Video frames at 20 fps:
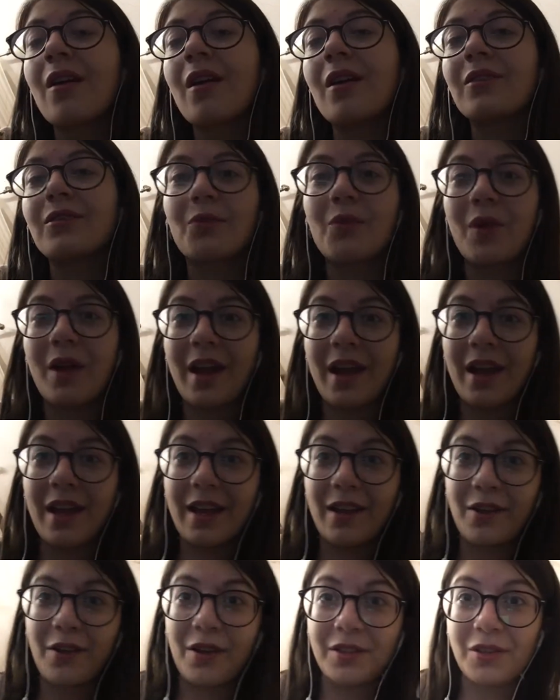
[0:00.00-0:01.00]
In a
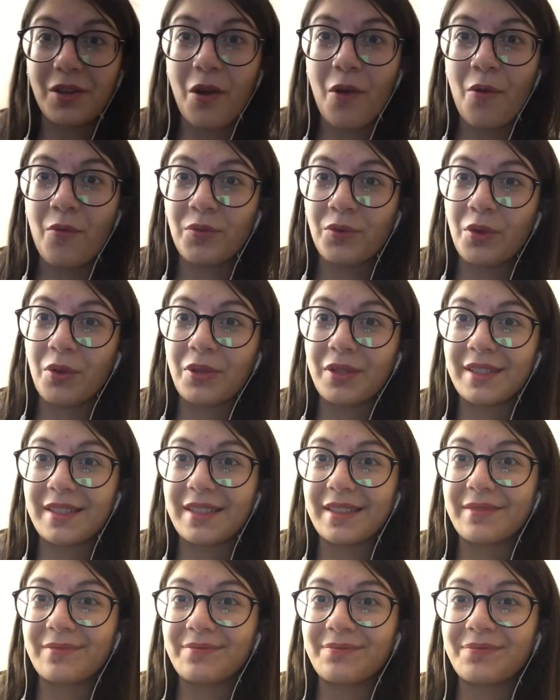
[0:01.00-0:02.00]
way, you could hope to,
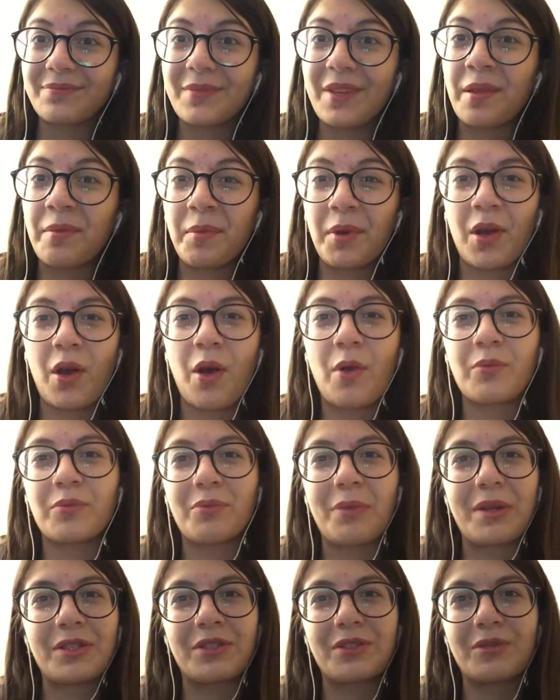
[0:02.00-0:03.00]
and I can't
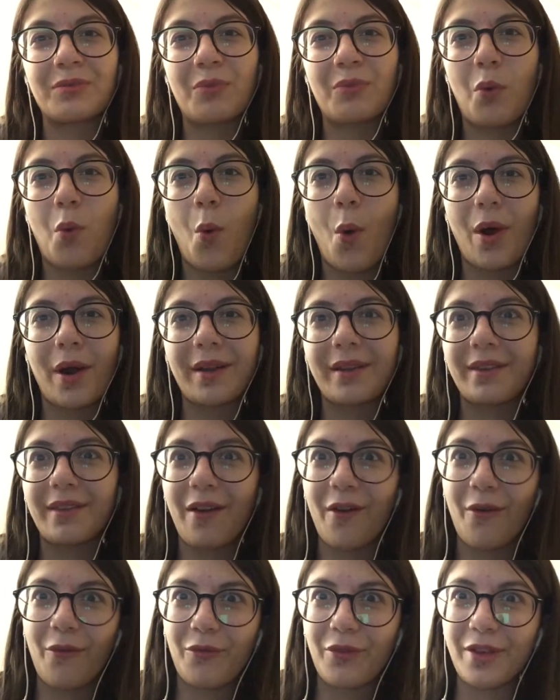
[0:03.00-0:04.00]
imagine me working in
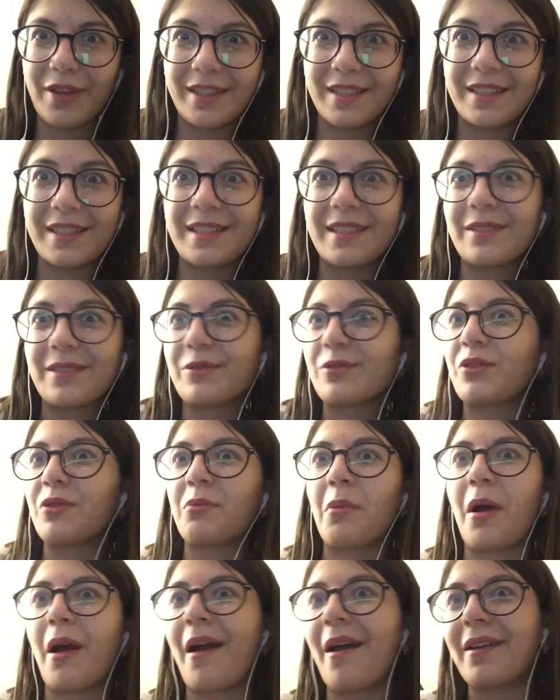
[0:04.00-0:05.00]
the office,
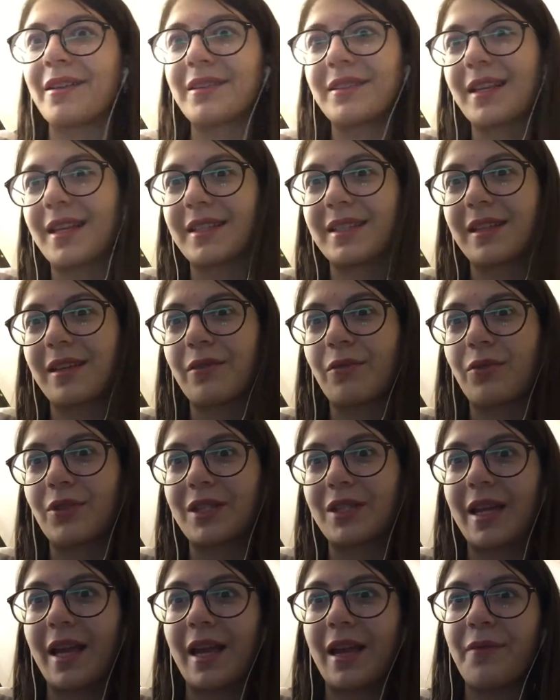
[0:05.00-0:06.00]
sitting by a desk every
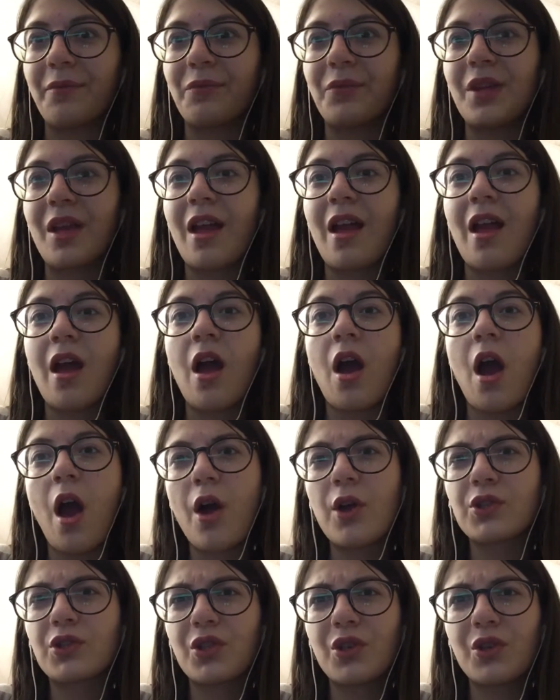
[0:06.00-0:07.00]
day.
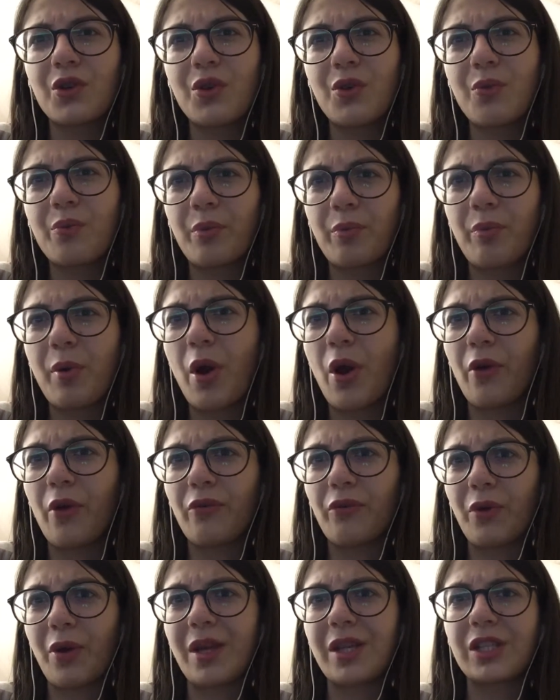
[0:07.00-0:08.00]
How do you prepare
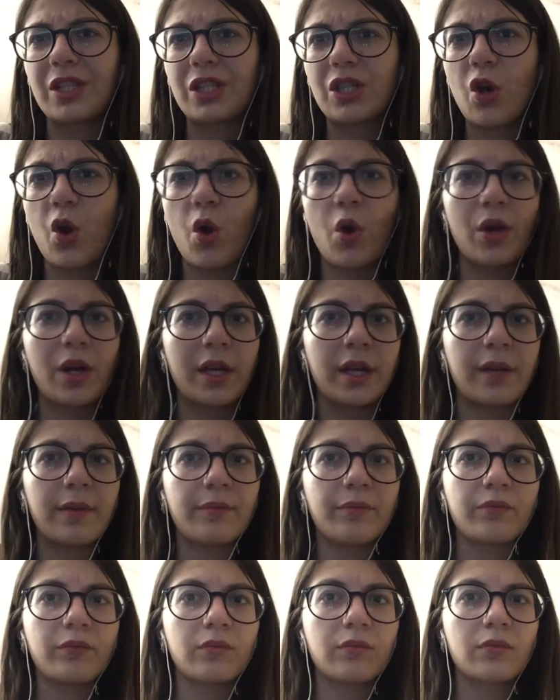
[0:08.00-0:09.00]
for a story?